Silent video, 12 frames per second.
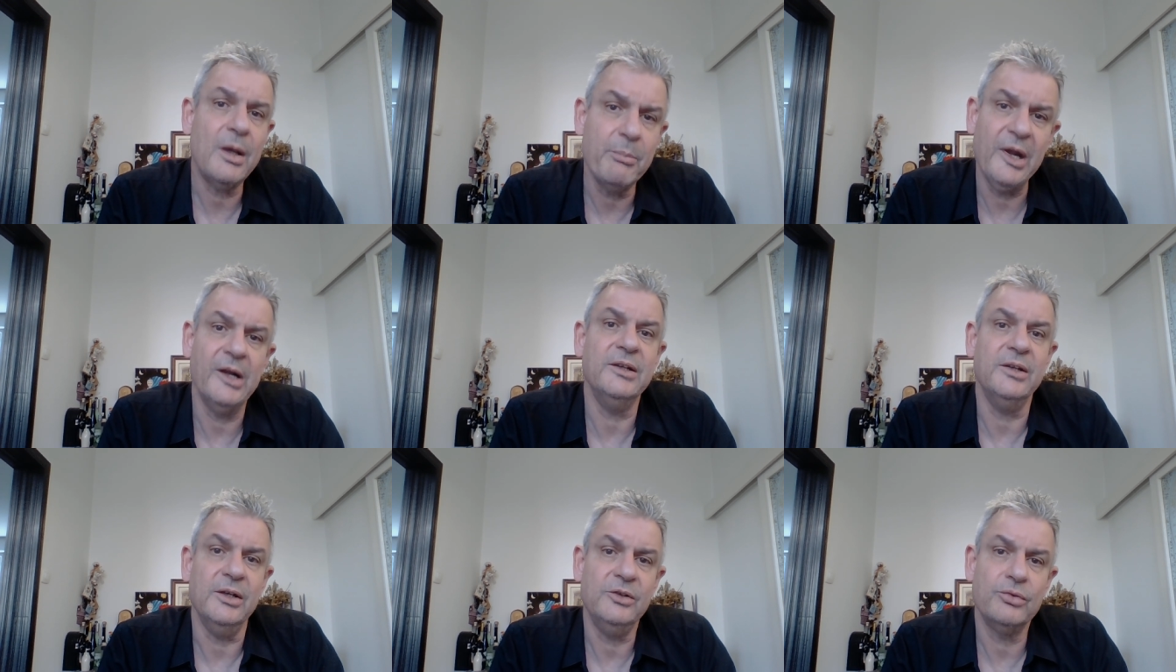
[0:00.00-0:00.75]

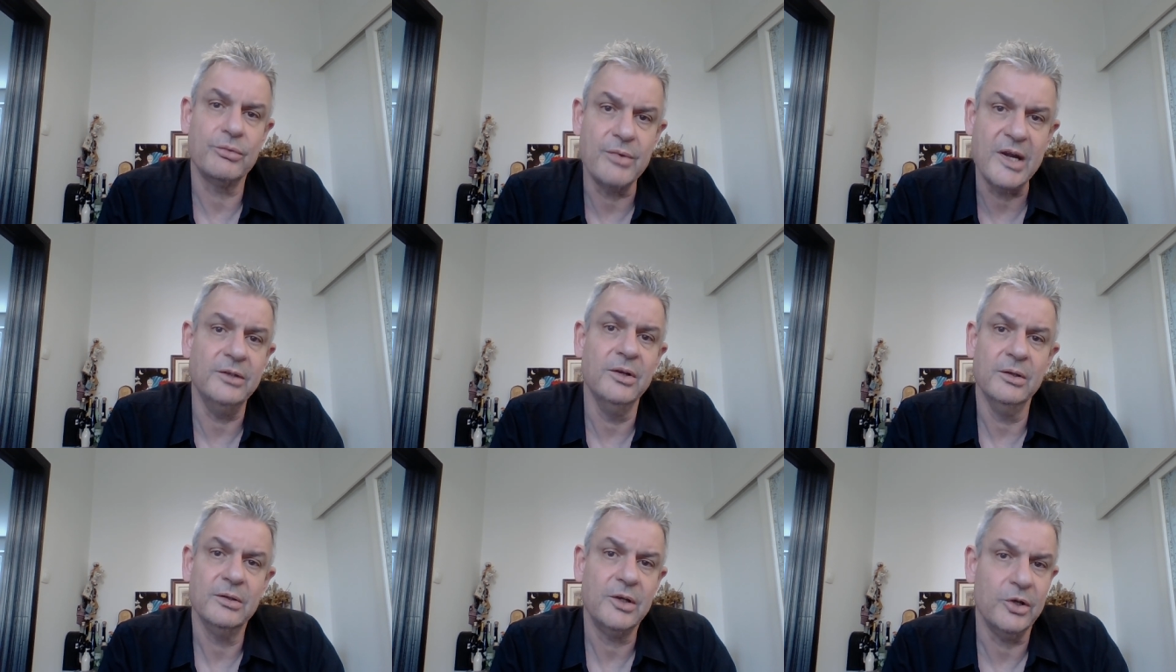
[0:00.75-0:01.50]
ability to read
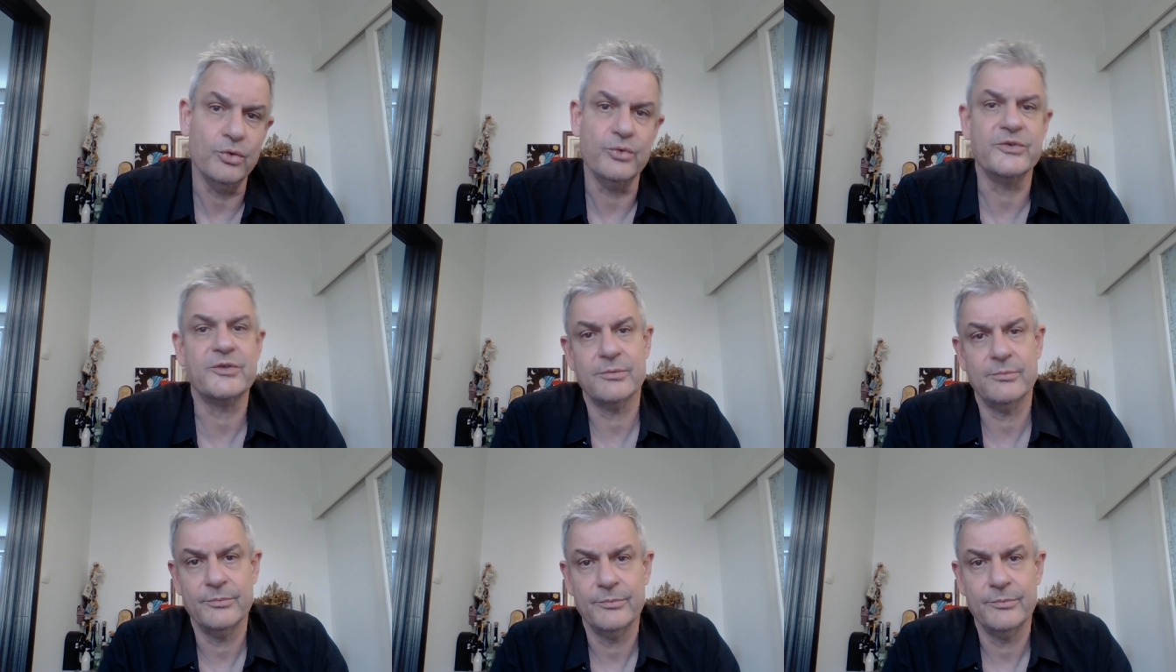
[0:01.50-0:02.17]
cues,